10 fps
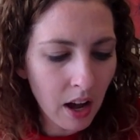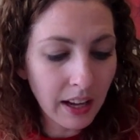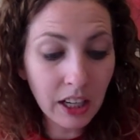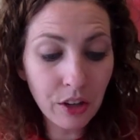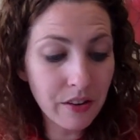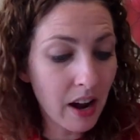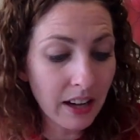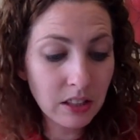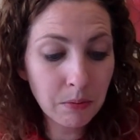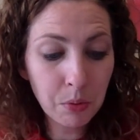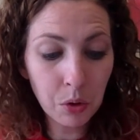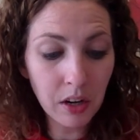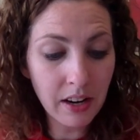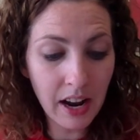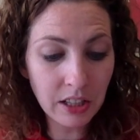It could not support
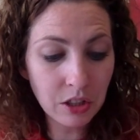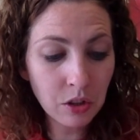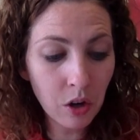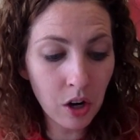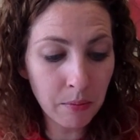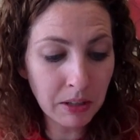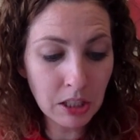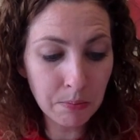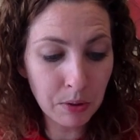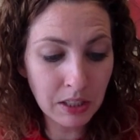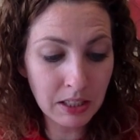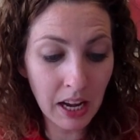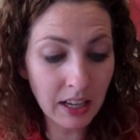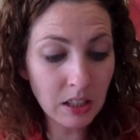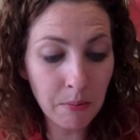a national army to
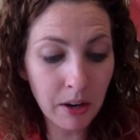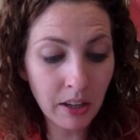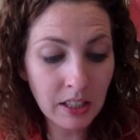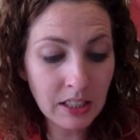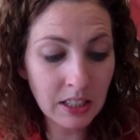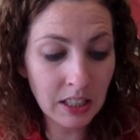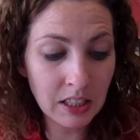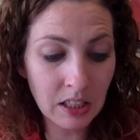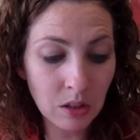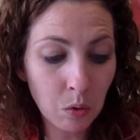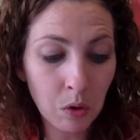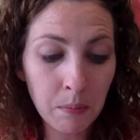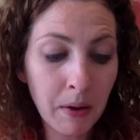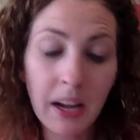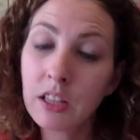protect American citizens or
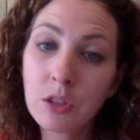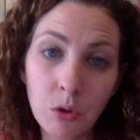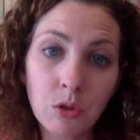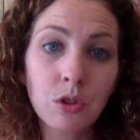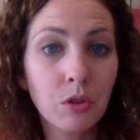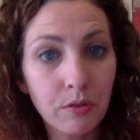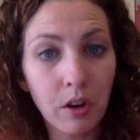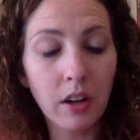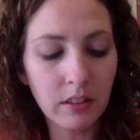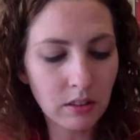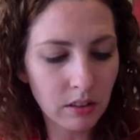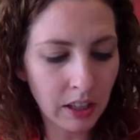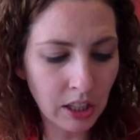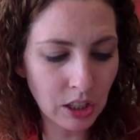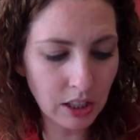pay the soldiers who fought,
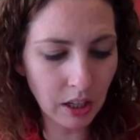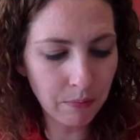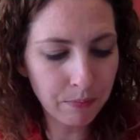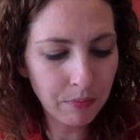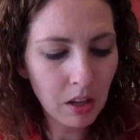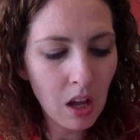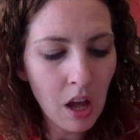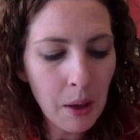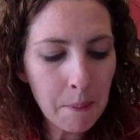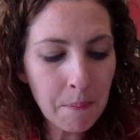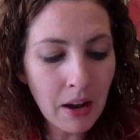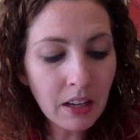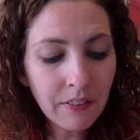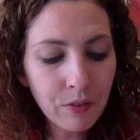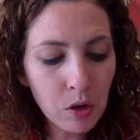like I just said. Many
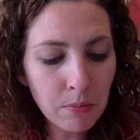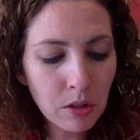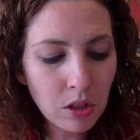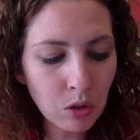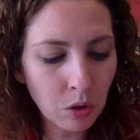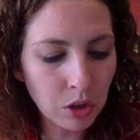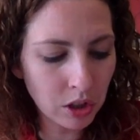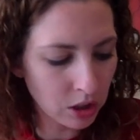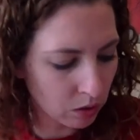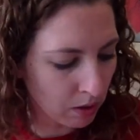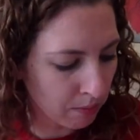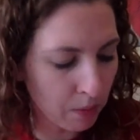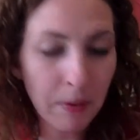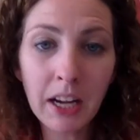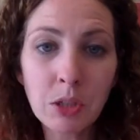former soldiers, so I'm on
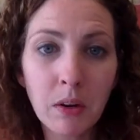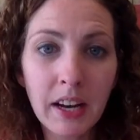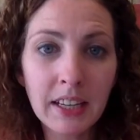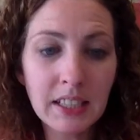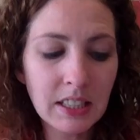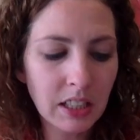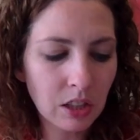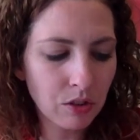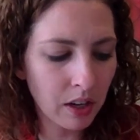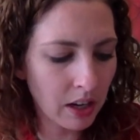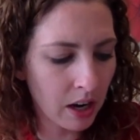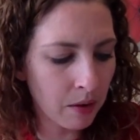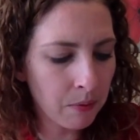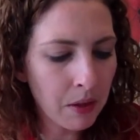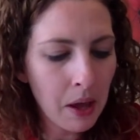page 196 right
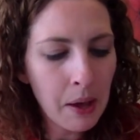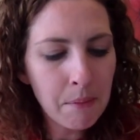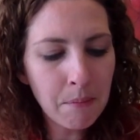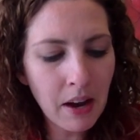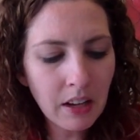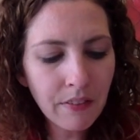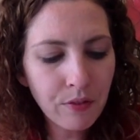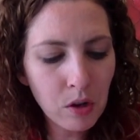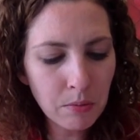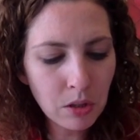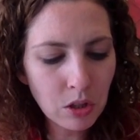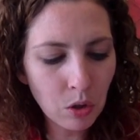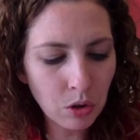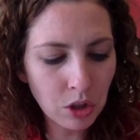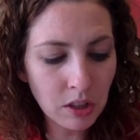now, many former
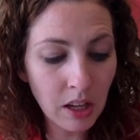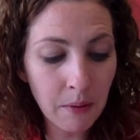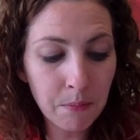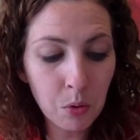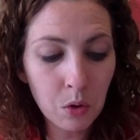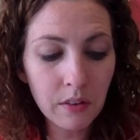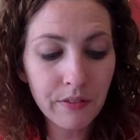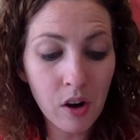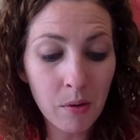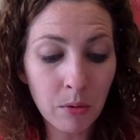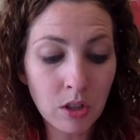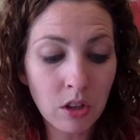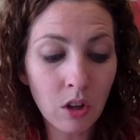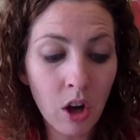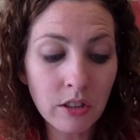soldiers and poor farmers
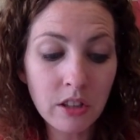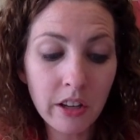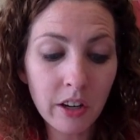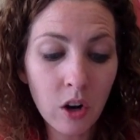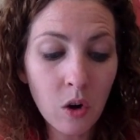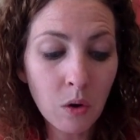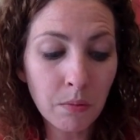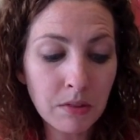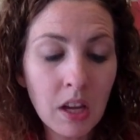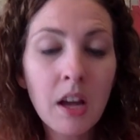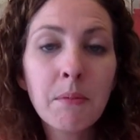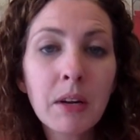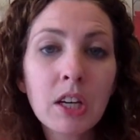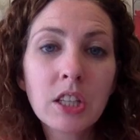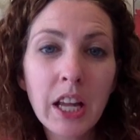lost their homes
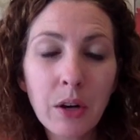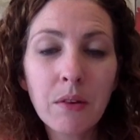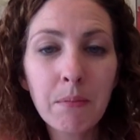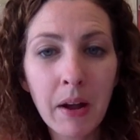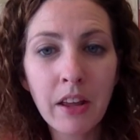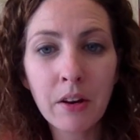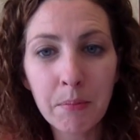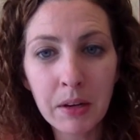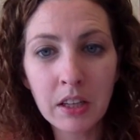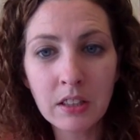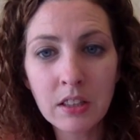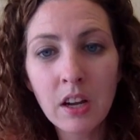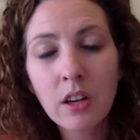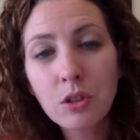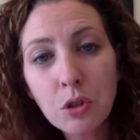because they couldn't pay their bills.
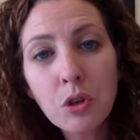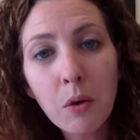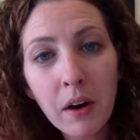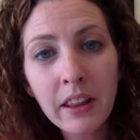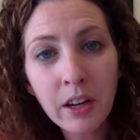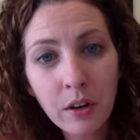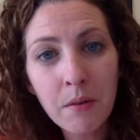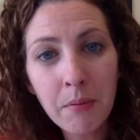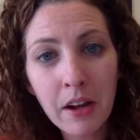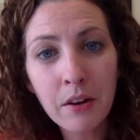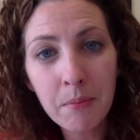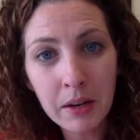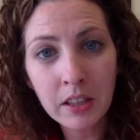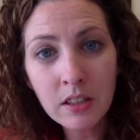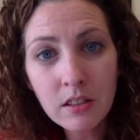Do you know why they couldn't pay their
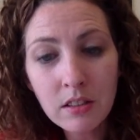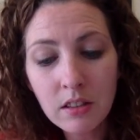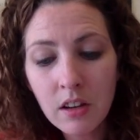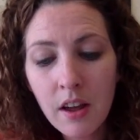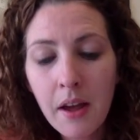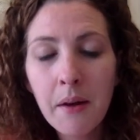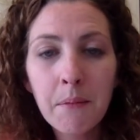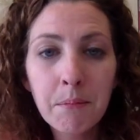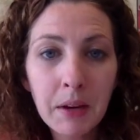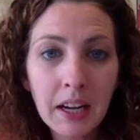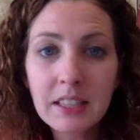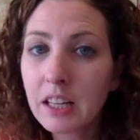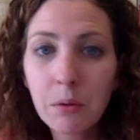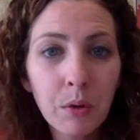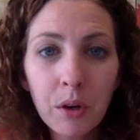bills? Because
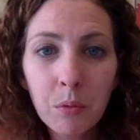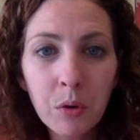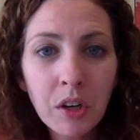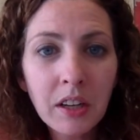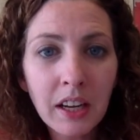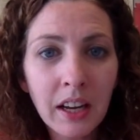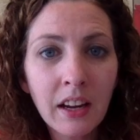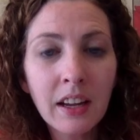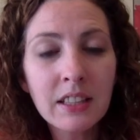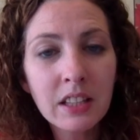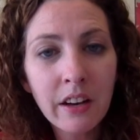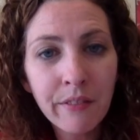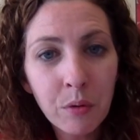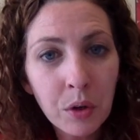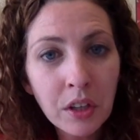they weren't working. Instead
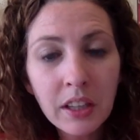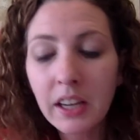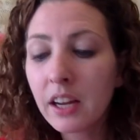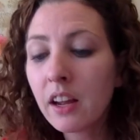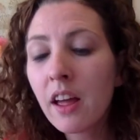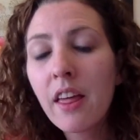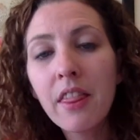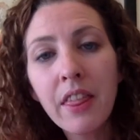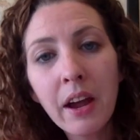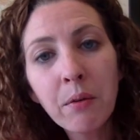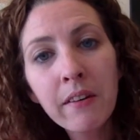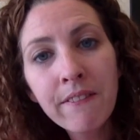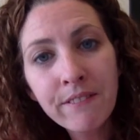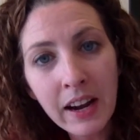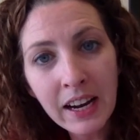of working, they were
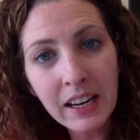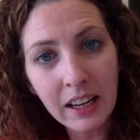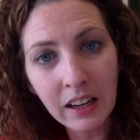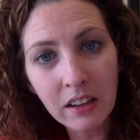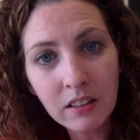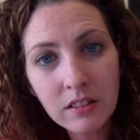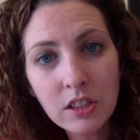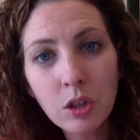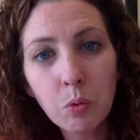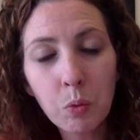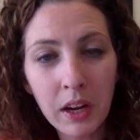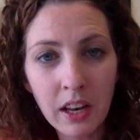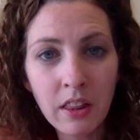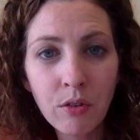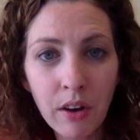fighting to
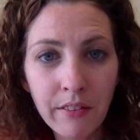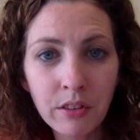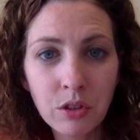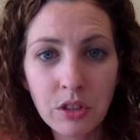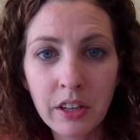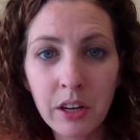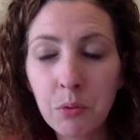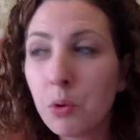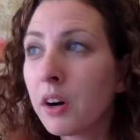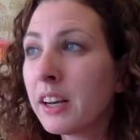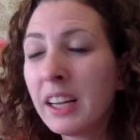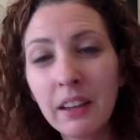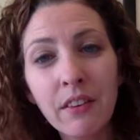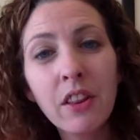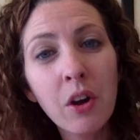win the Revolutionary War. And
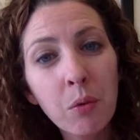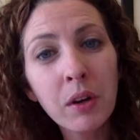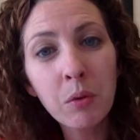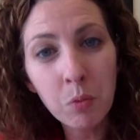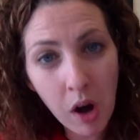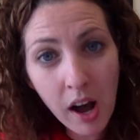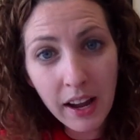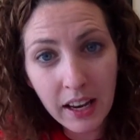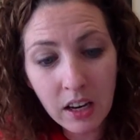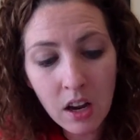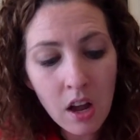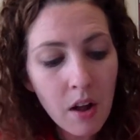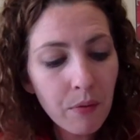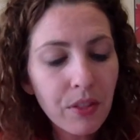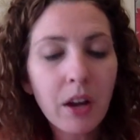even though we won,
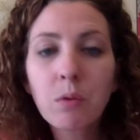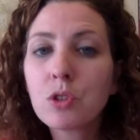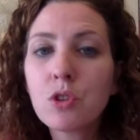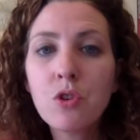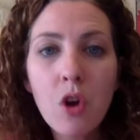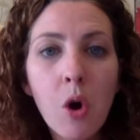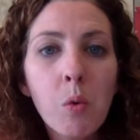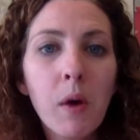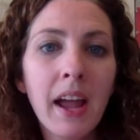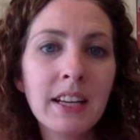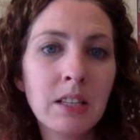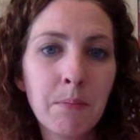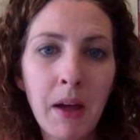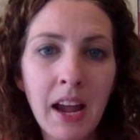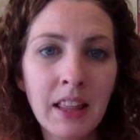there was no way to
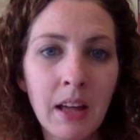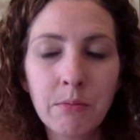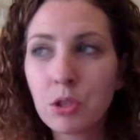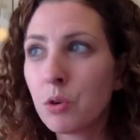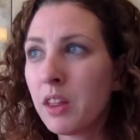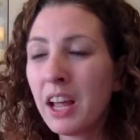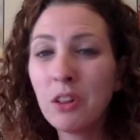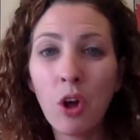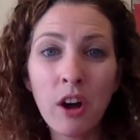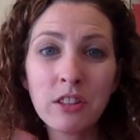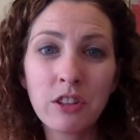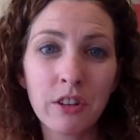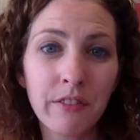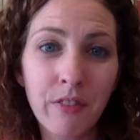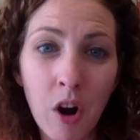pay them. So they lost
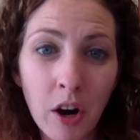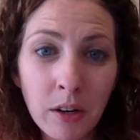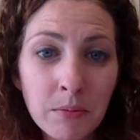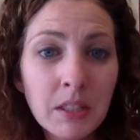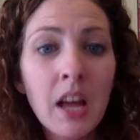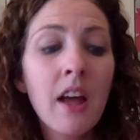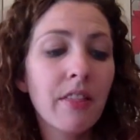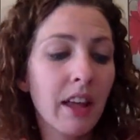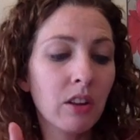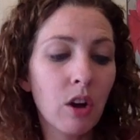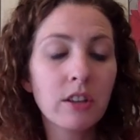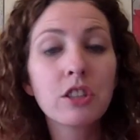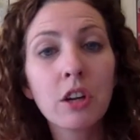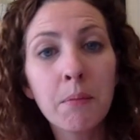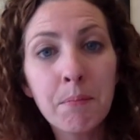their farms. They
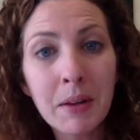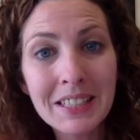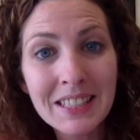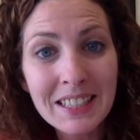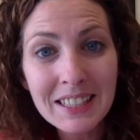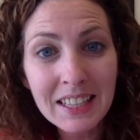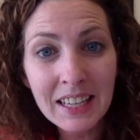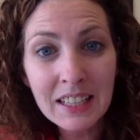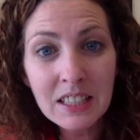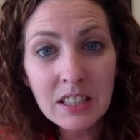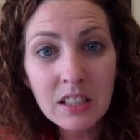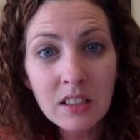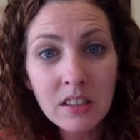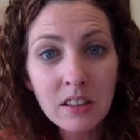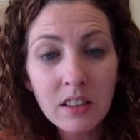lost their businesses.
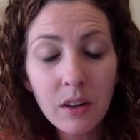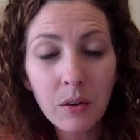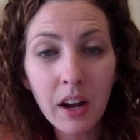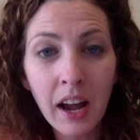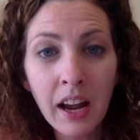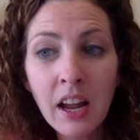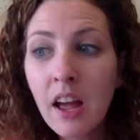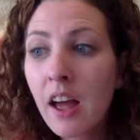Okay?